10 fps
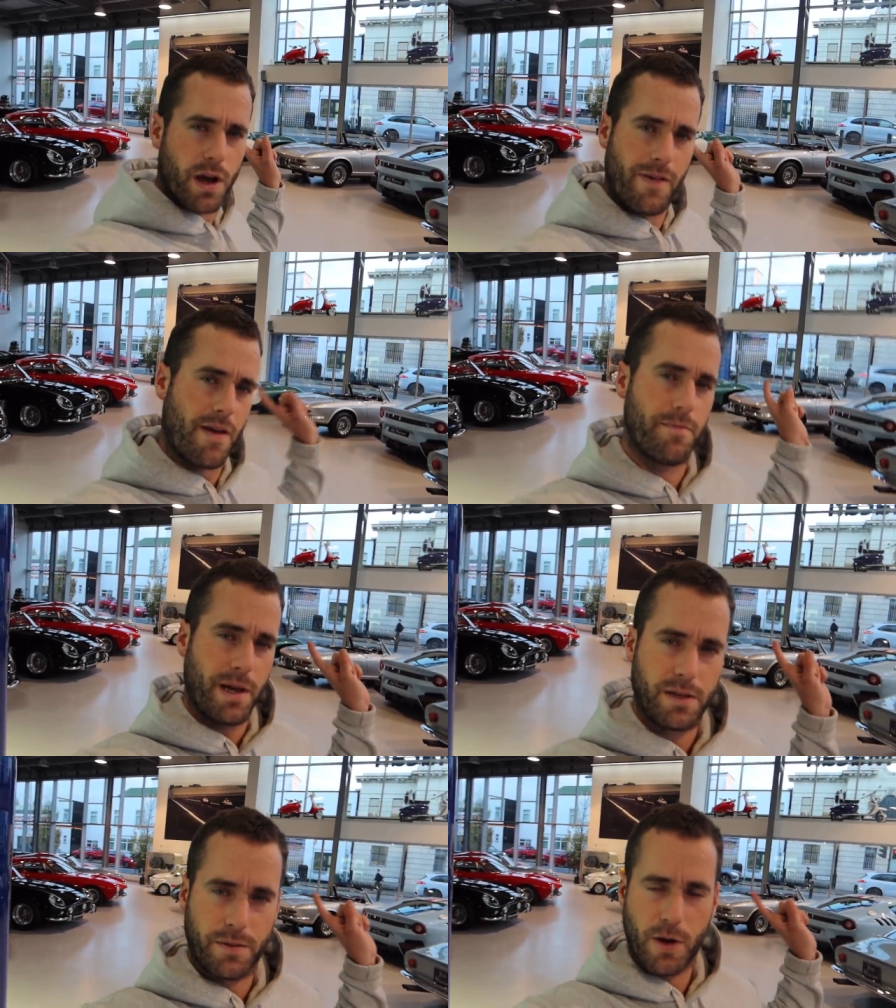if you haven't
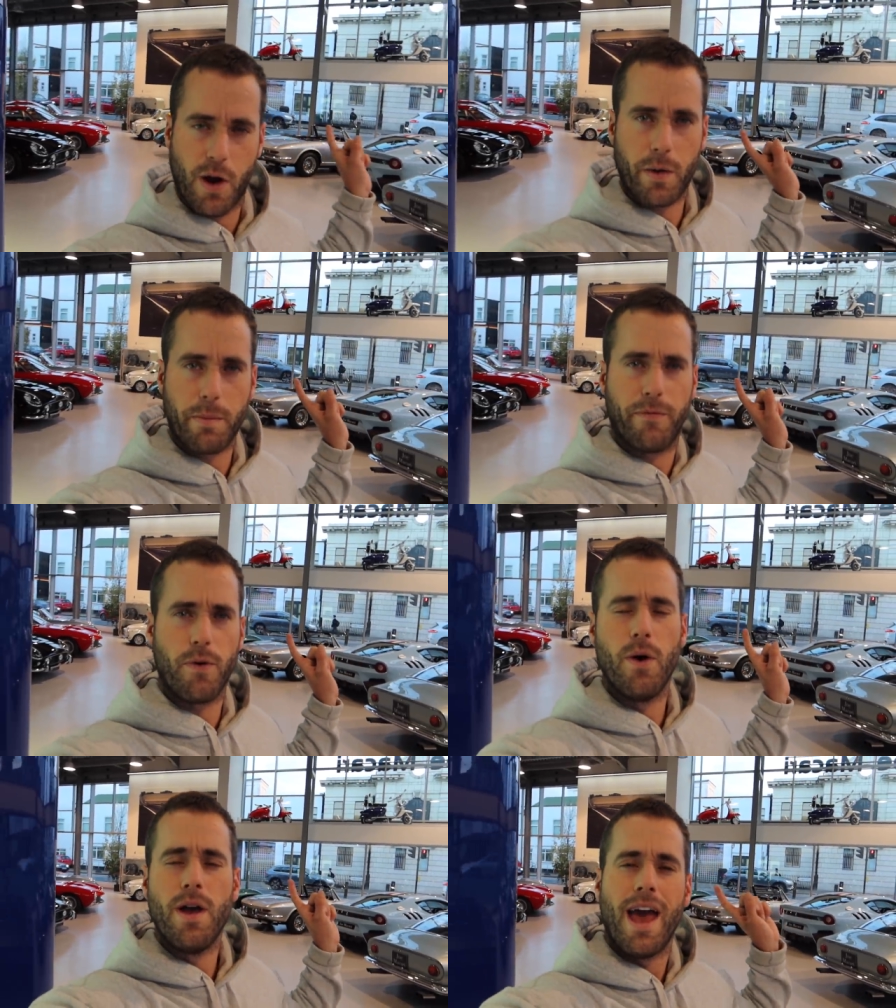been to Macari
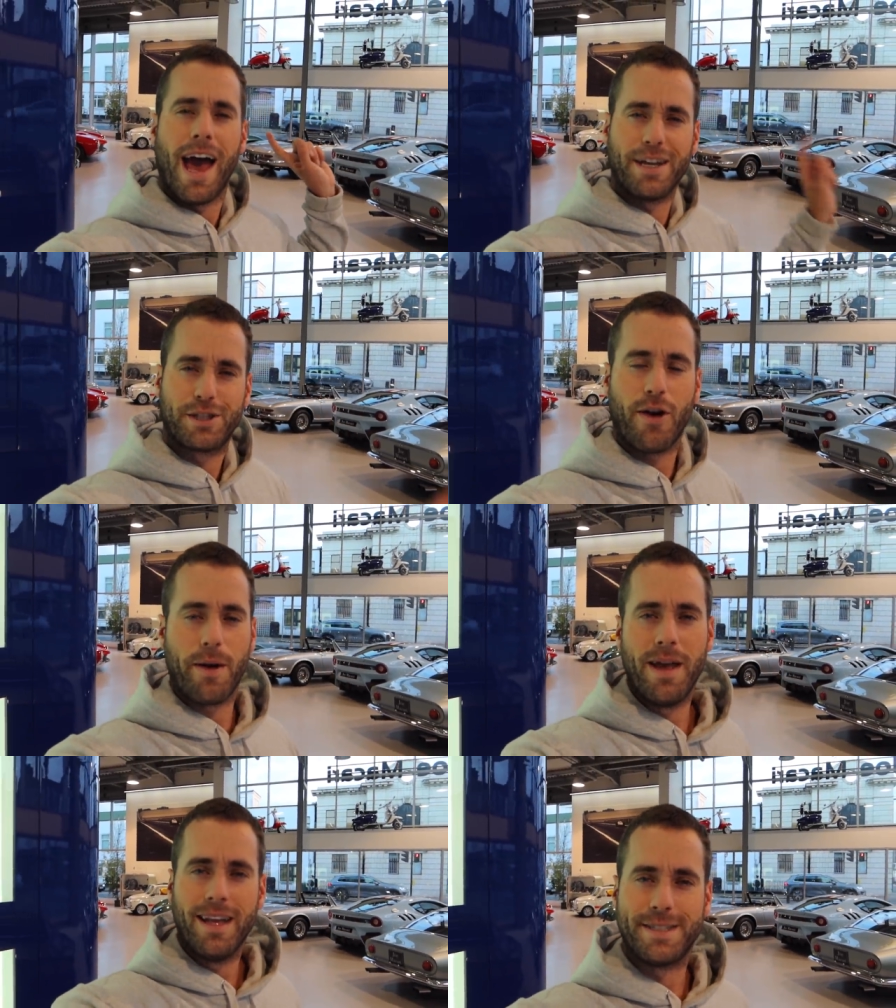before. And it's
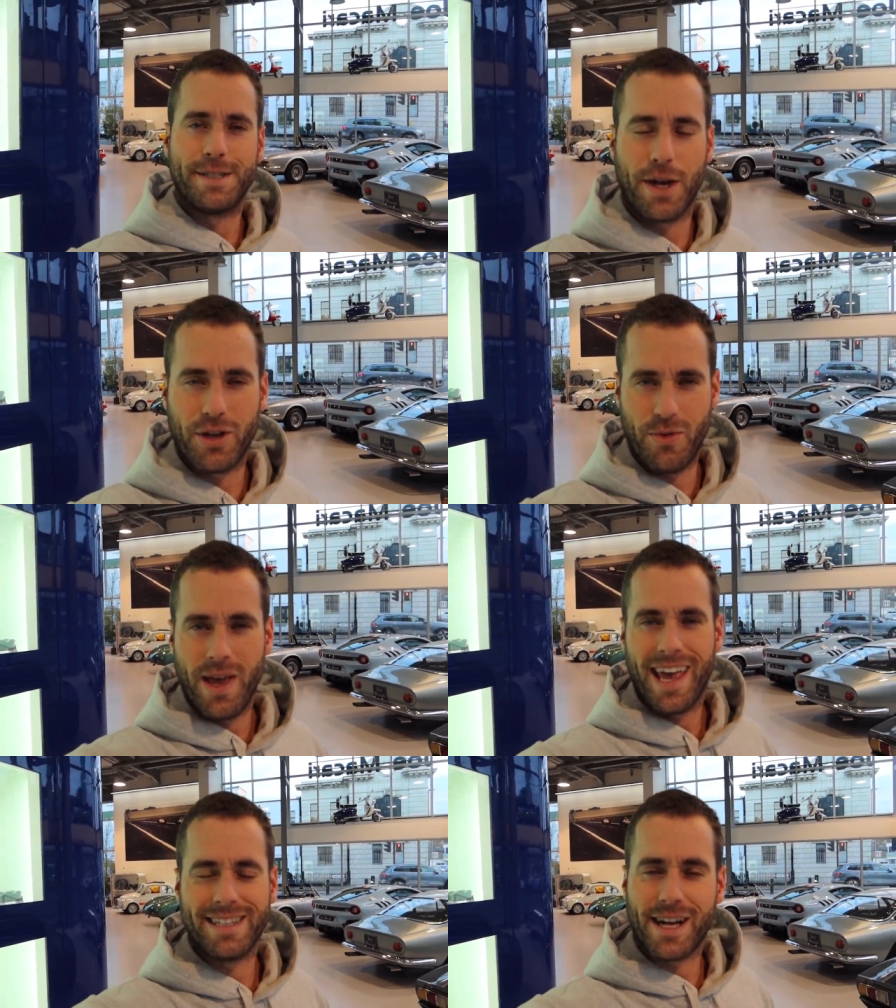time to tell you
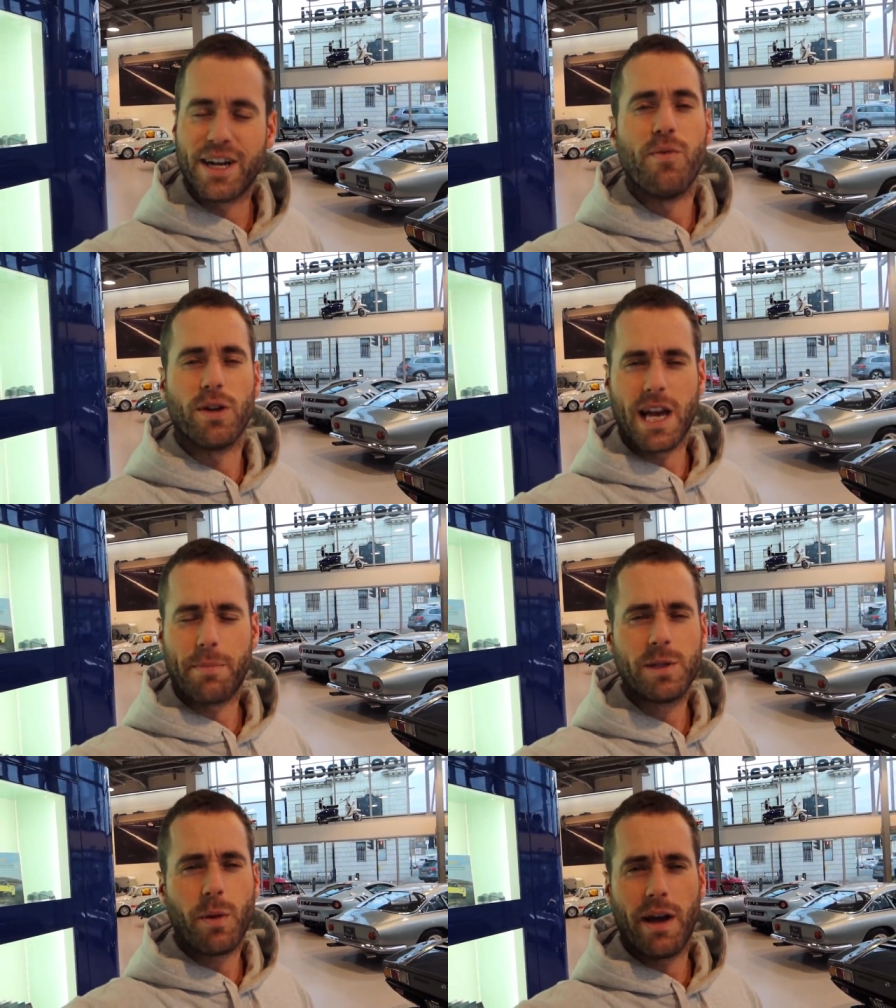exactly what's
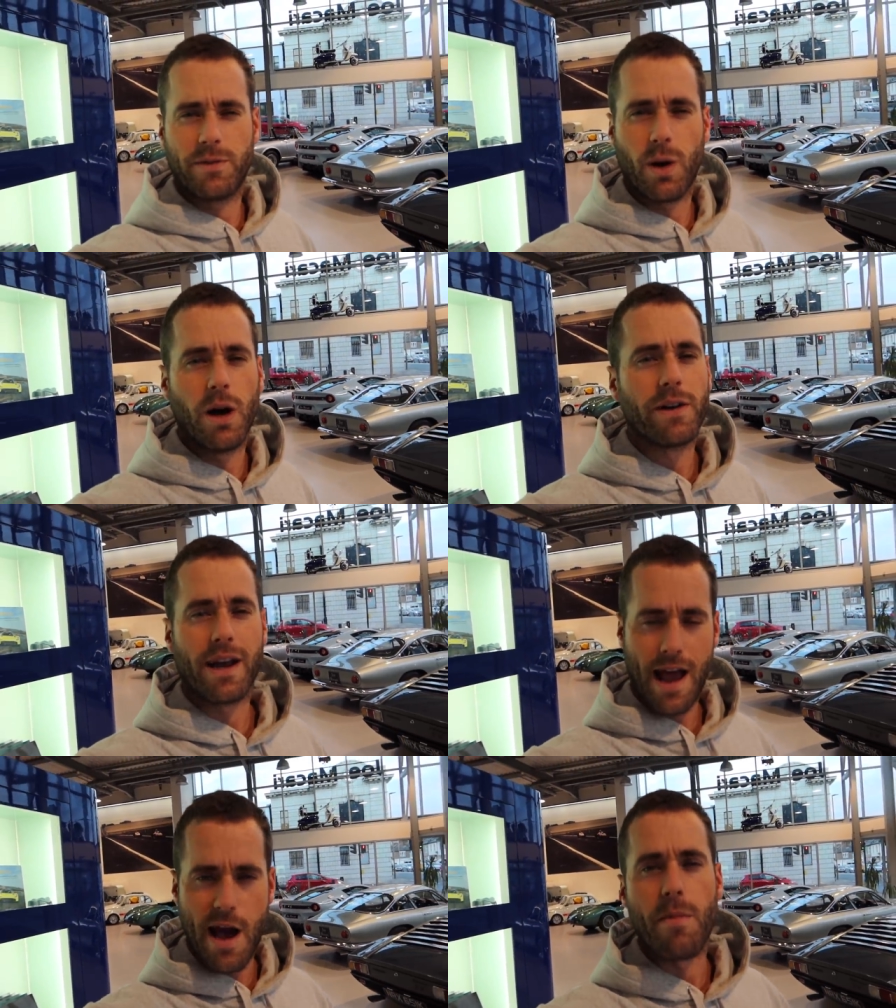happened to my F12 and
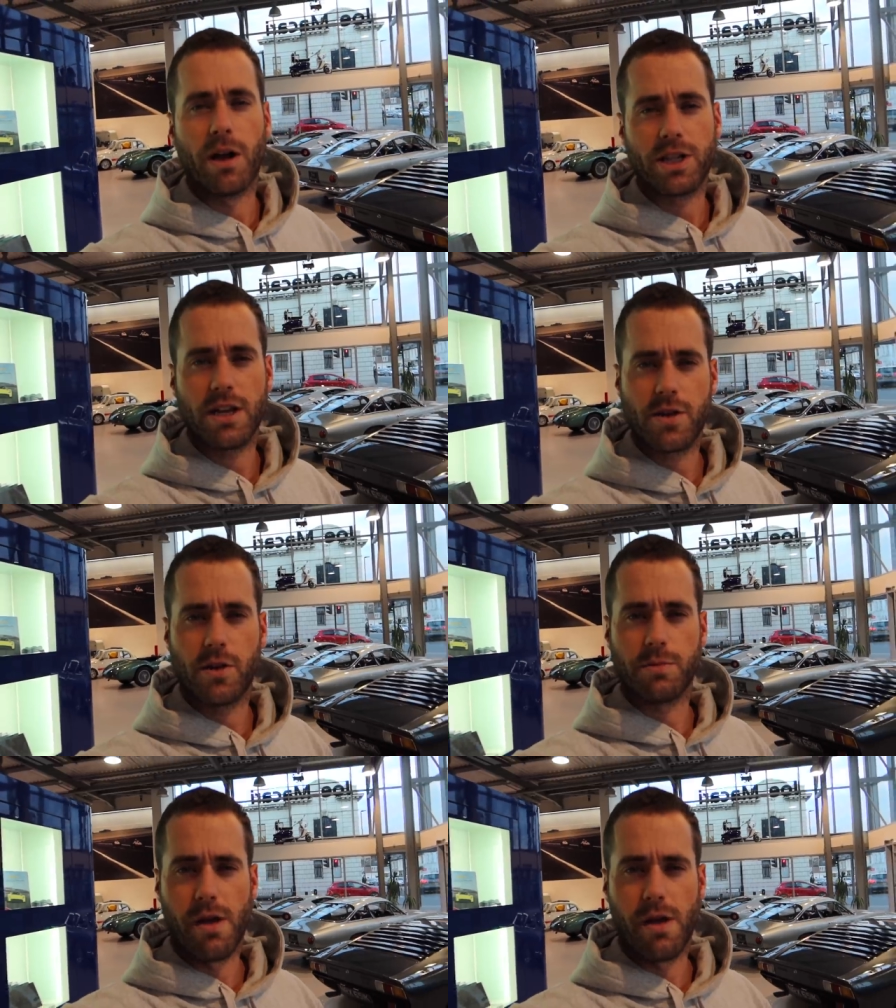how much it's cost